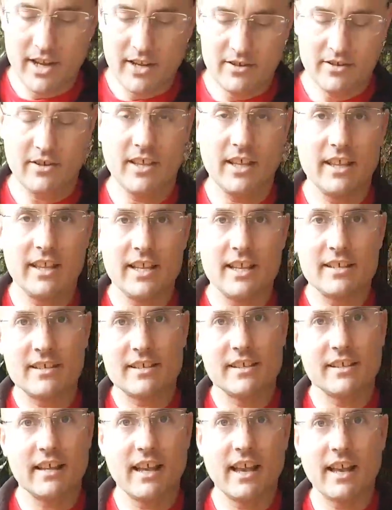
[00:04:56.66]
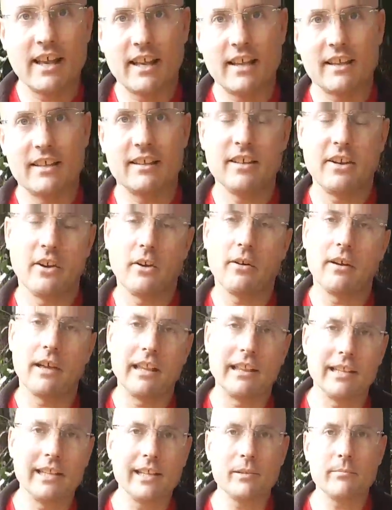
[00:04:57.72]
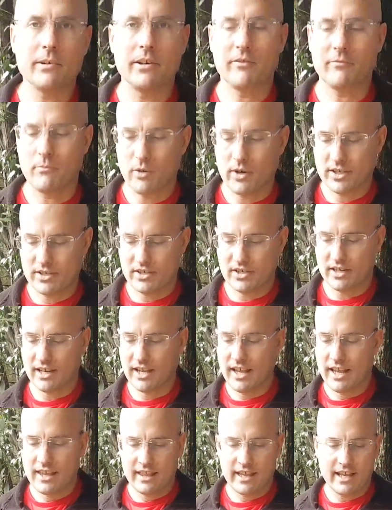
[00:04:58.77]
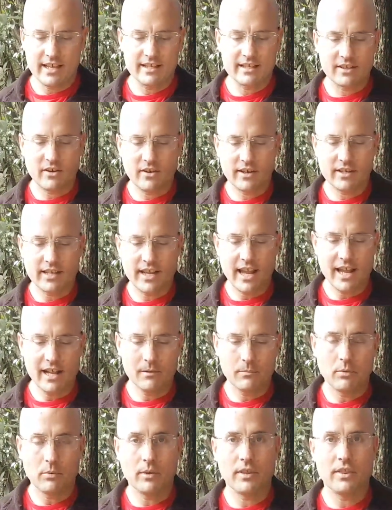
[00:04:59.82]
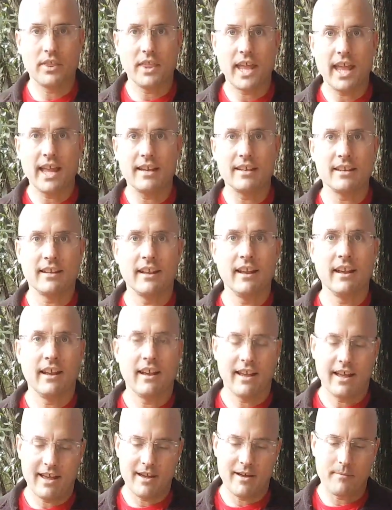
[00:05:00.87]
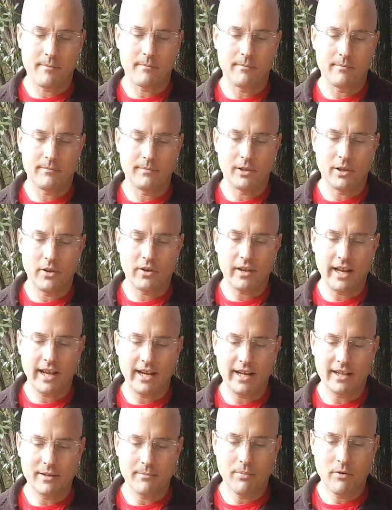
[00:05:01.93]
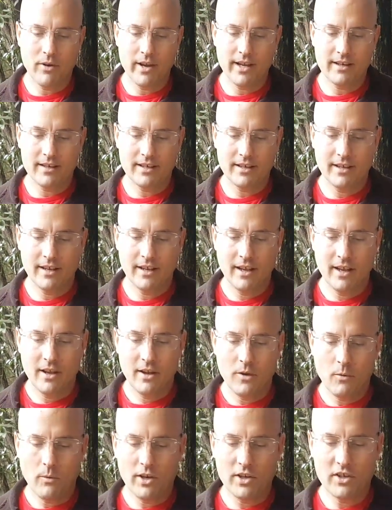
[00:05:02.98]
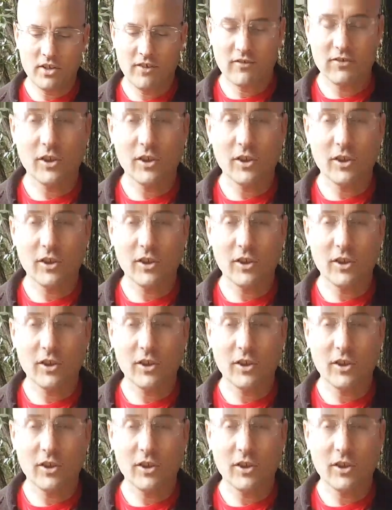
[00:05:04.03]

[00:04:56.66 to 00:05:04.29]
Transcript: so that there's a little bit of moisture that is going to help with that locating the point. Once you've